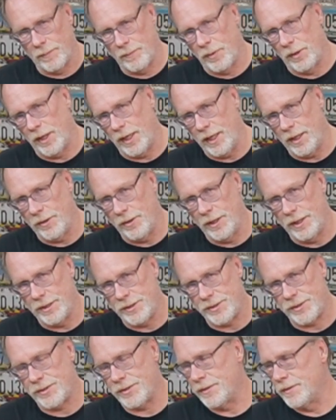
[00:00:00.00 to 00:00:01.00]

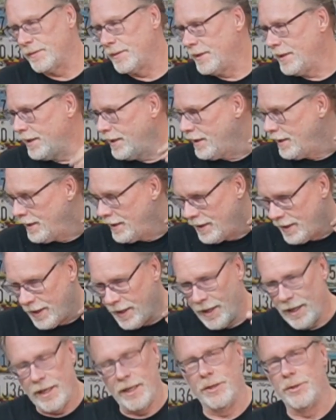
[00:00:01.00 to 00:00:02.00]
playlists,
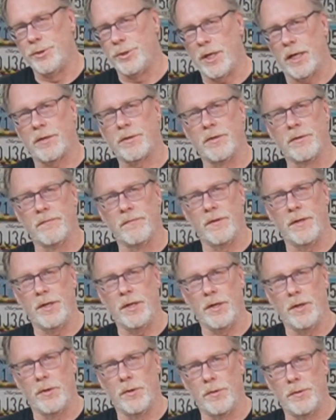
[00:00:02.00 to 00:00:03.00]
injector
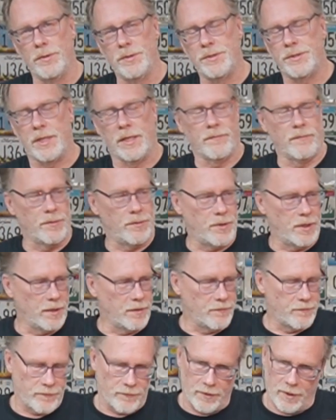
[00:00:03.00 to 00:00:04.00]
videos,
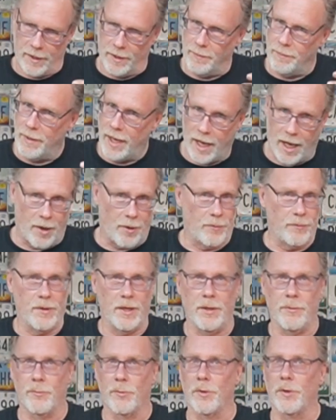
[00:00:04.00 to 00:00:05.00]
everything from how
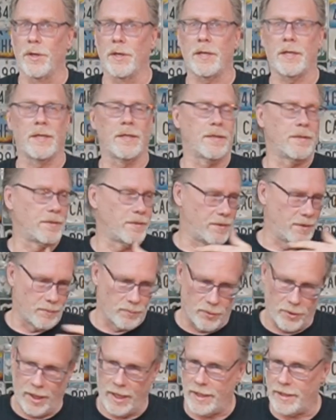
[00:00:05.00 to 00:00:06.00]
they work, the
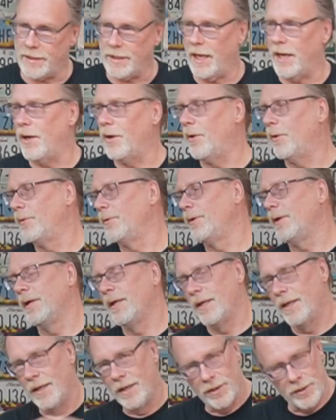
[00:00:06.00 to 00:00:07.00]
breakdown,
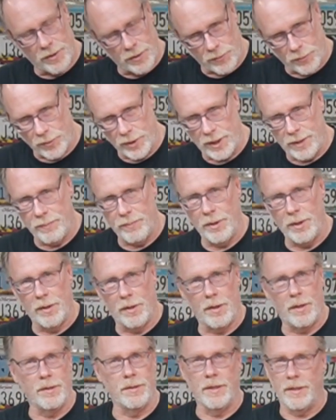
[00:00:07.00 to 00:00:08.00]
the
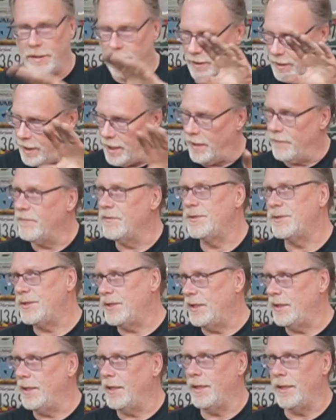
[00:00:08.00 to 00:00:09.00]
rebuild. You haven't
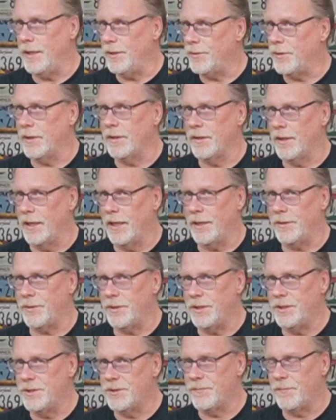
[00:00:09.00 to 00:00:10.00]
seen anything like
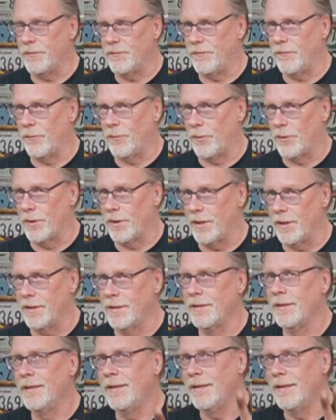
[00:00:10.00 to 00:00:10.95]
these before.